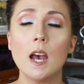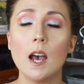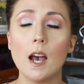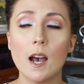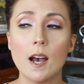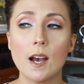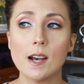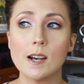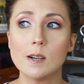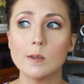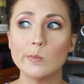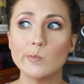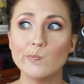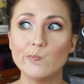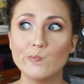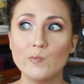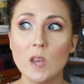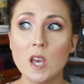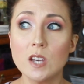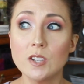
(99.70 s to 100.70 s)
And
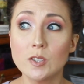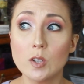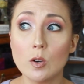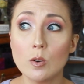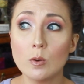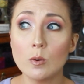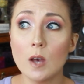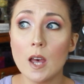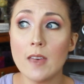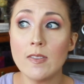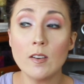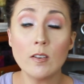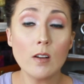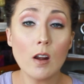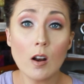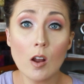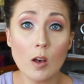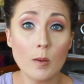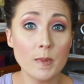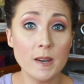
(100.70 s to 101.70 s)
they're
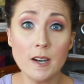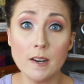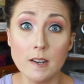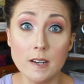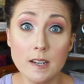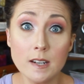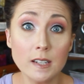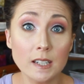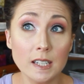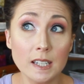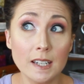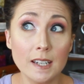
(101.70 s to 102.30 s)
not all married,